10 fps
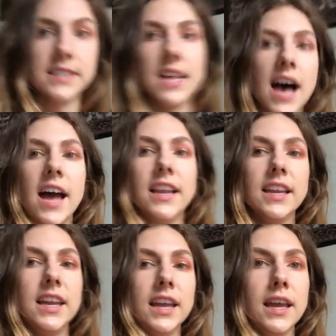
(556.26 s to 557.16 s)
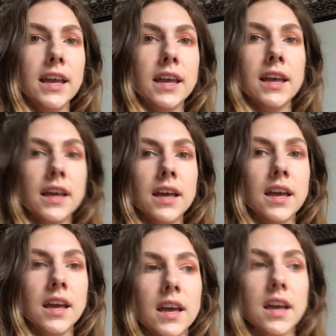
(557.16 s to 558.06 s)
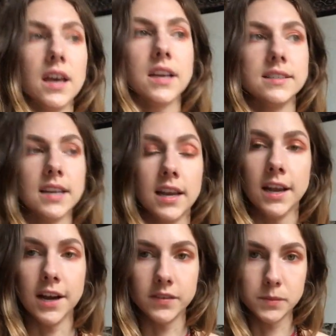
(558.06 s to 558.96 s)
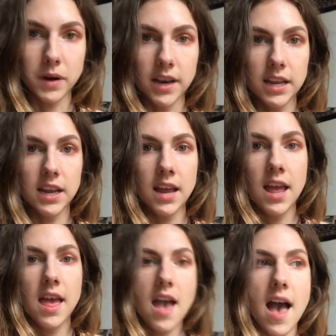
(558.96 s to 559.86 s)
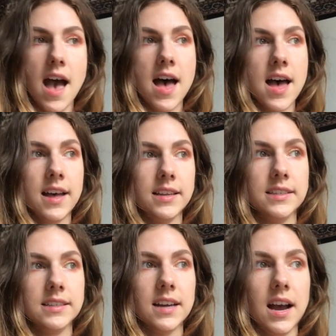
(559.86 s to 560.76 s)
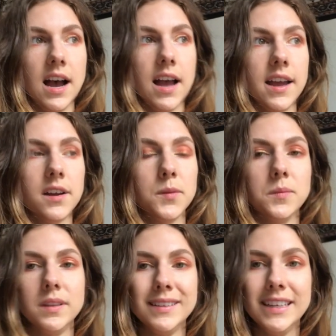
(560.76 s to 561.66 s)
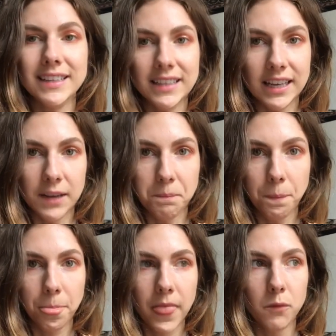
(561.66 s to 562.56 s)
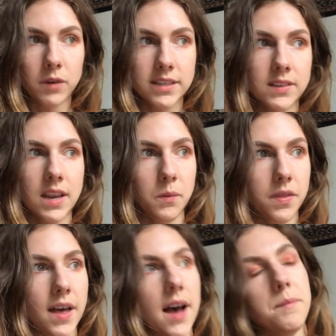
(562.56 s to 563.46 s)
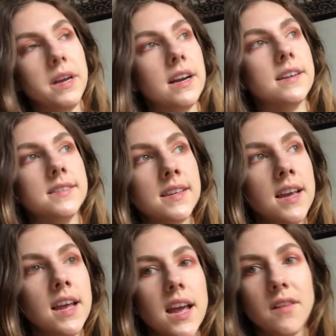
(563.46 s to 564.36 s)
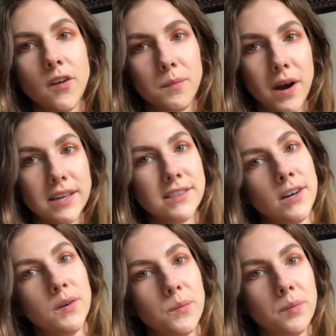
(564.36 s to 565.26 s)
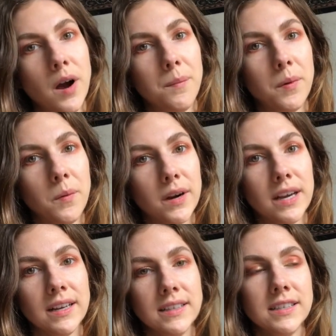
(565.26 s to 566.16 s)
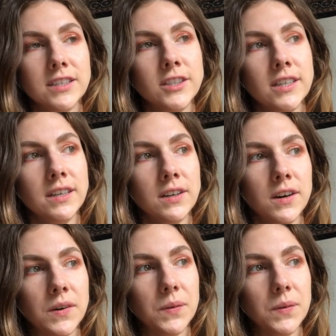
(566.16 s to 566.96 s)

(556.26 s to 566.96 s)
is that he is taking care of his body. And I completely resonate with that, because if our bodies aren't in proper working condition, you know,